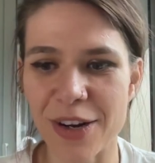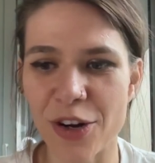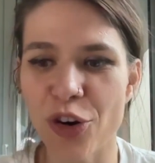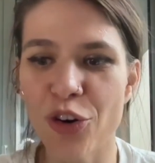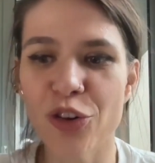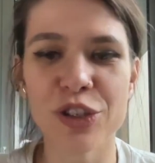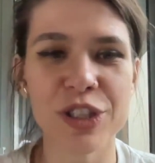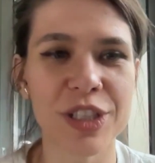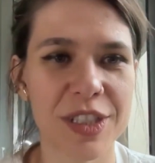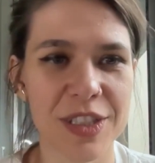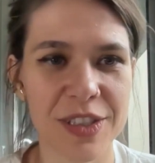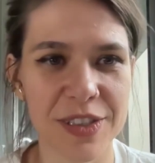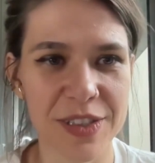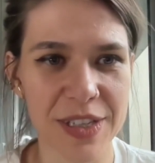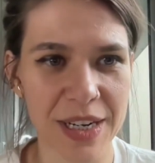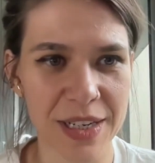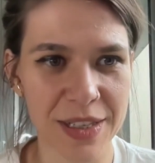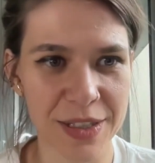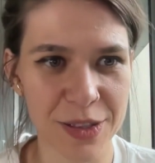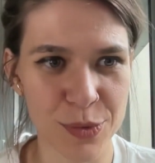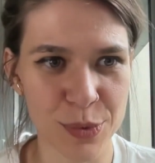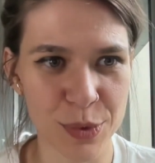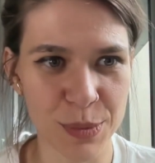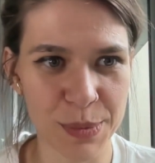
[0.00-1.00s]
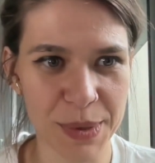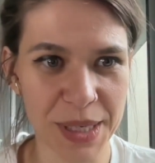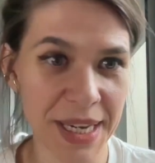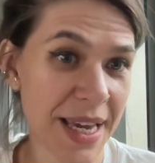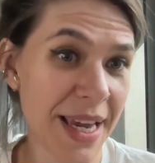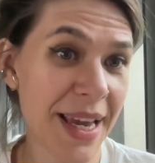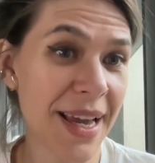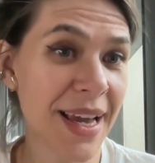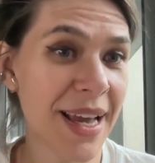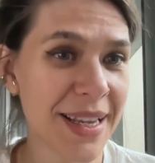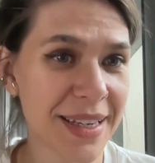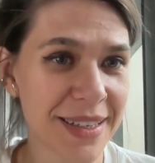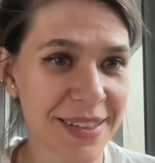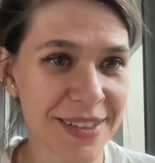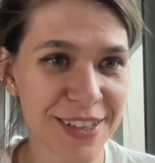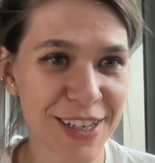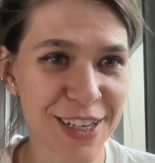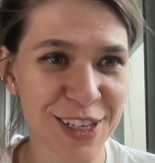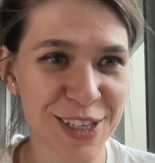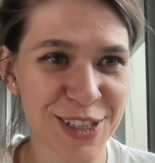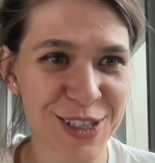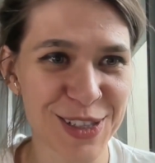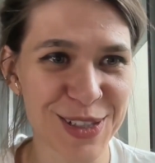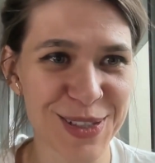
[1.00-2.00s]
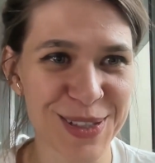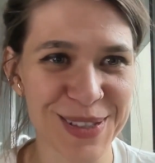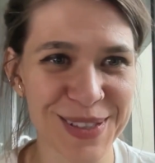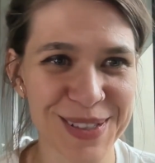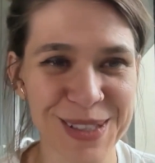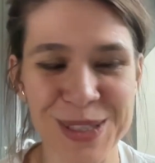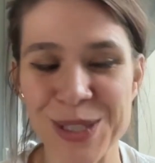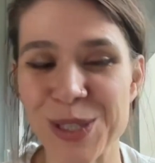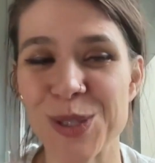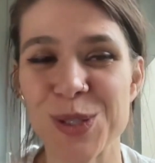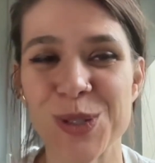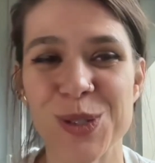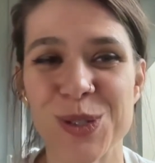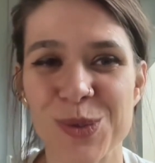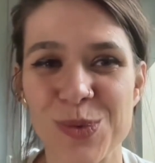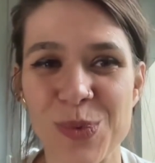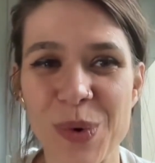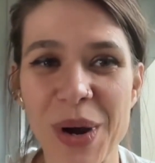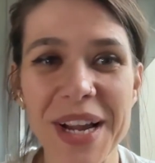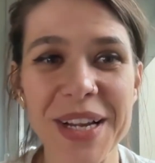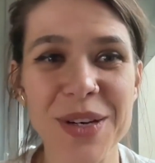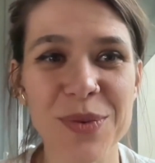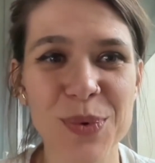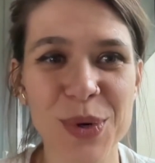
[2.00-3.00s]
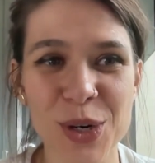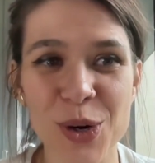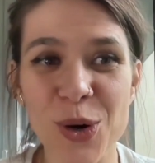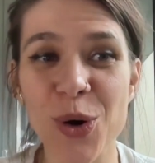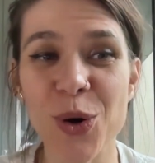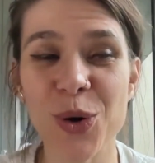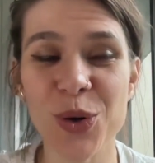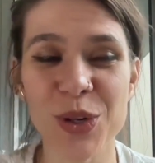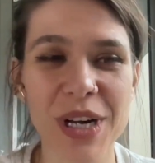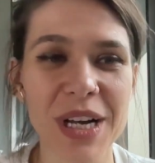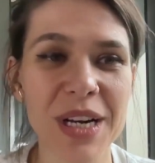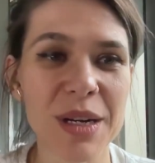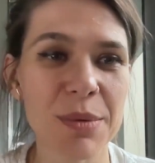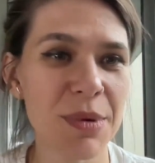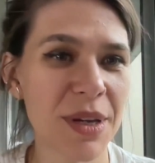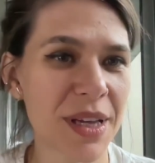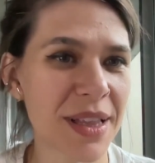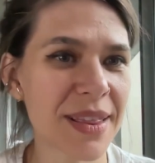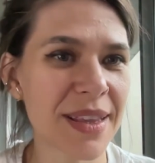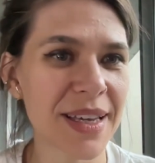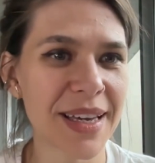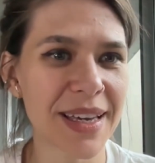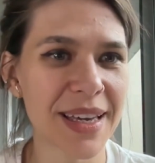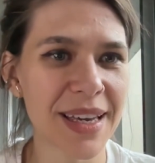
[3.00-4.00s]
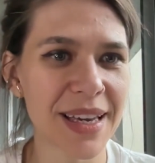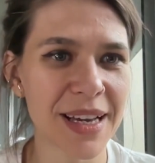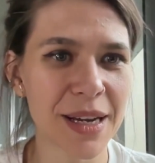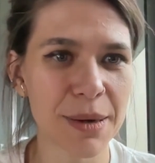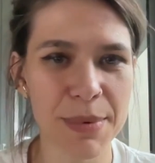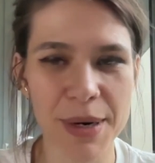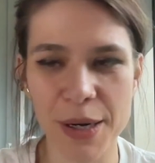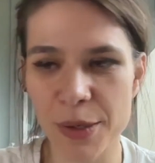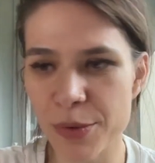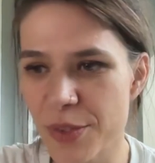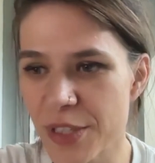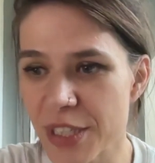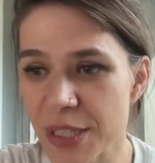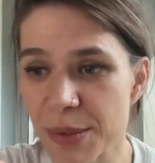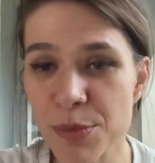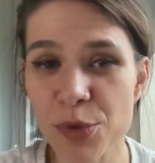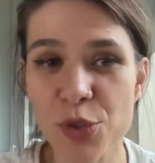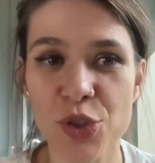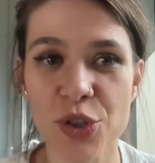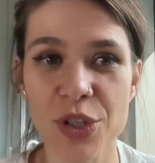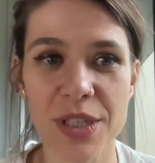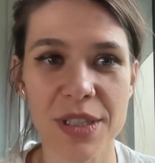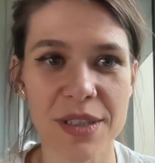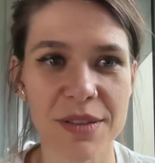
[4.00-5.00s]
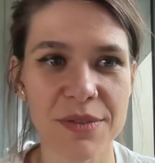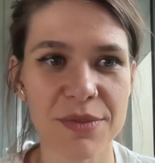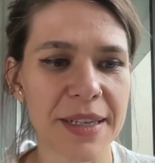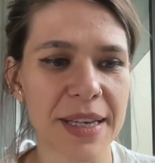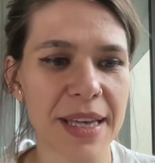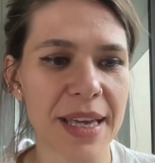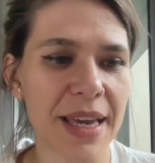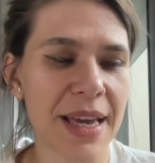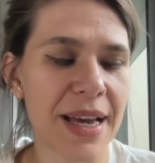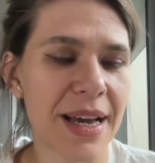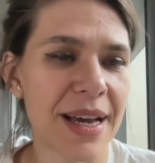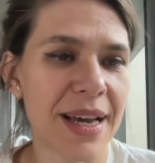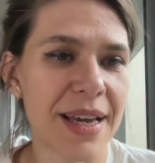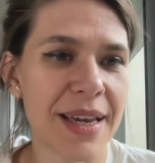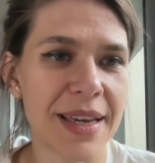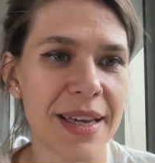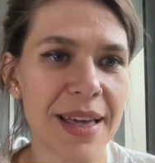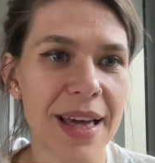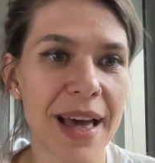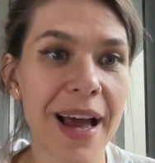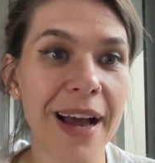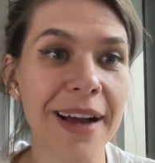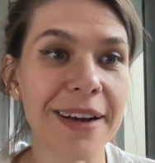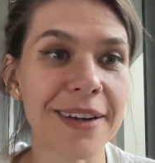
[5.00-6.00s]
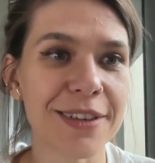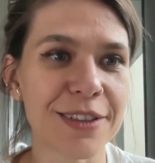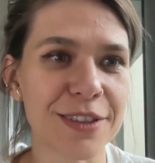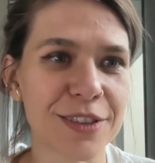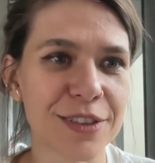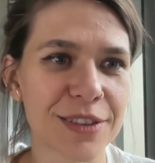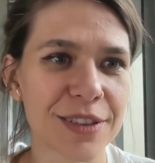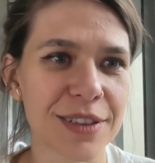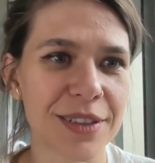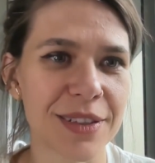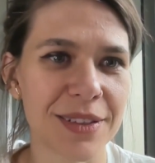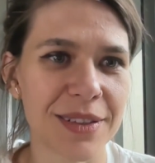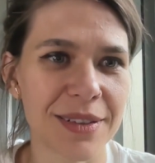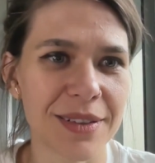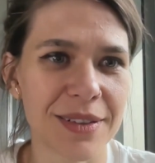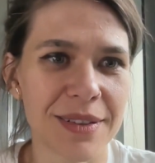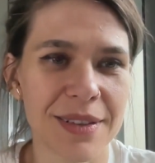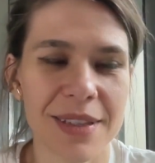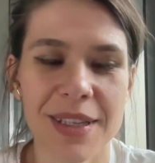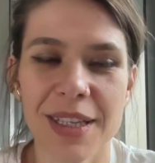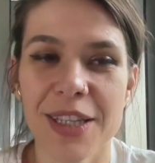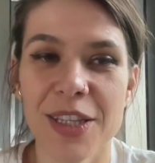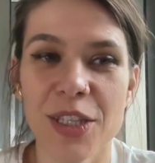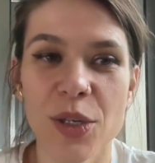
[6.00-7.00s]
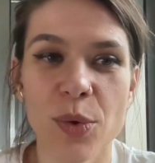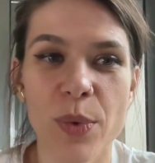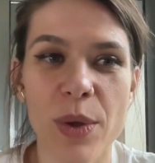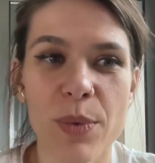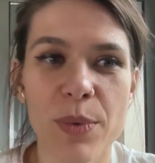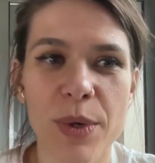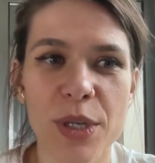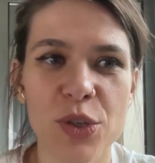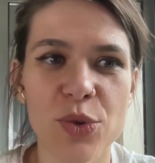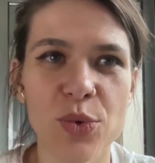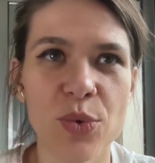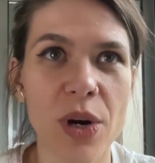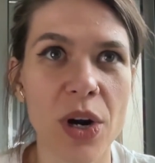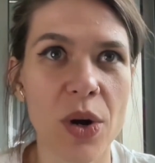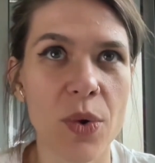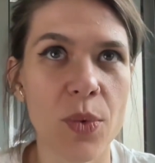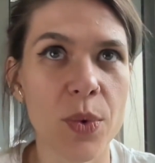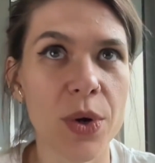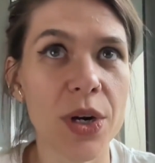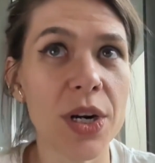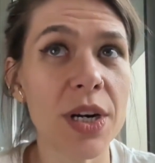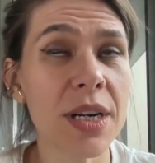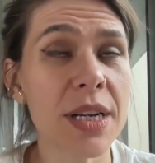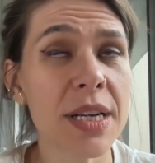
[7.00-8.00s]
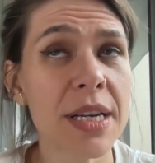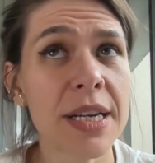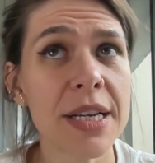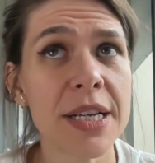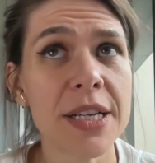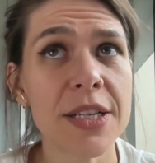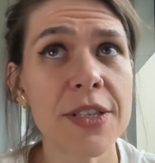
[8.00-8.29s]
All the designers will be AI designers, and right, we're all going to be thinking about some sort of AI angle in the way we do our work.